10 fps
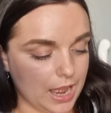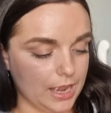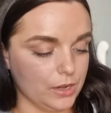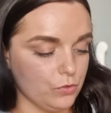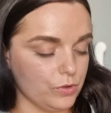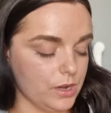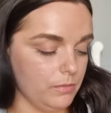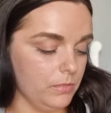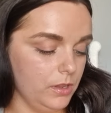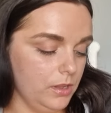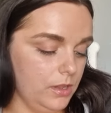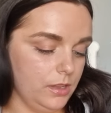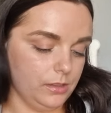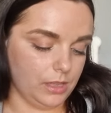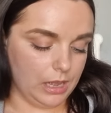eye cream,
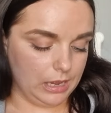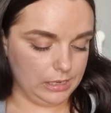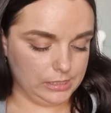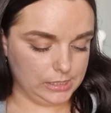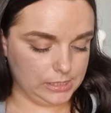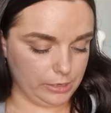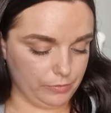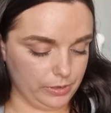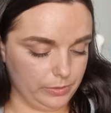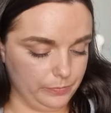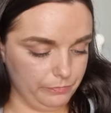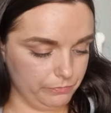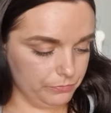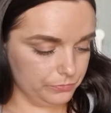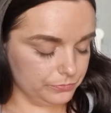the eye serum,